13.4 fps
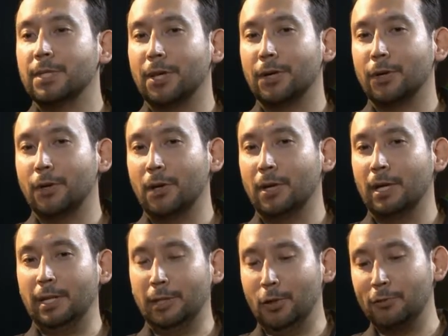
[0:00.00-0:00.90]
So
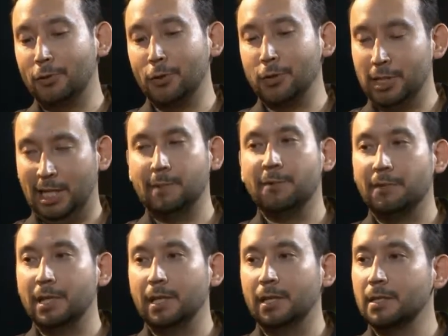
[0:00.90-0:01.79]
in the overall scheme of
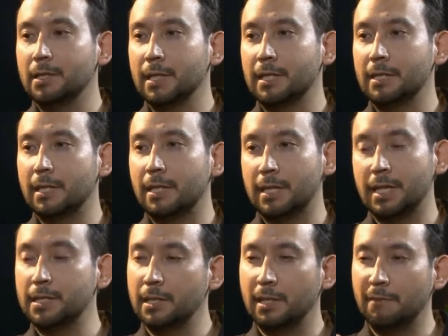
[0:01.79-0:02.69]
things, it's
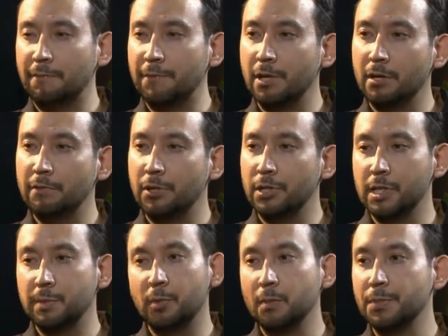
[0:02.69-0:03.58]
testing a very,
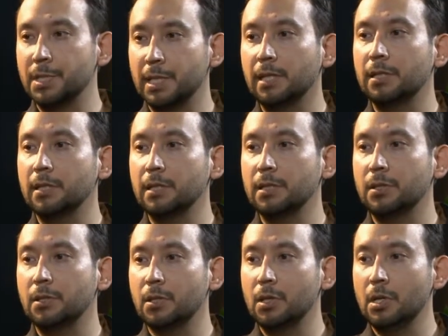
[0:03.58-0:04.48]
very small percentage
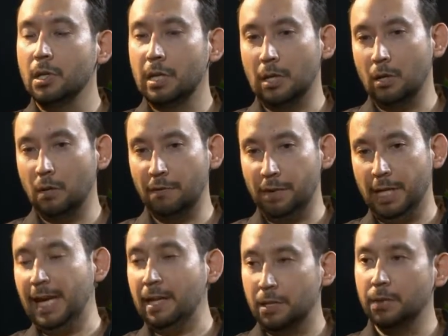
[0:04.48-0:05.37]
of
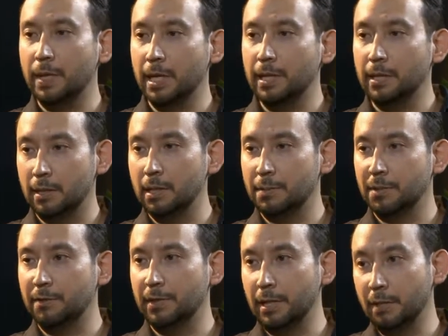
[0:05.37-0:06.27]
the end-to-end in
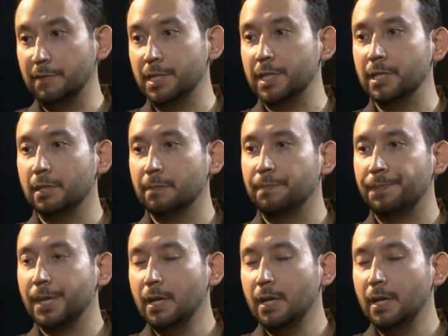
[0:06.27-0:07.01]
terms of a system.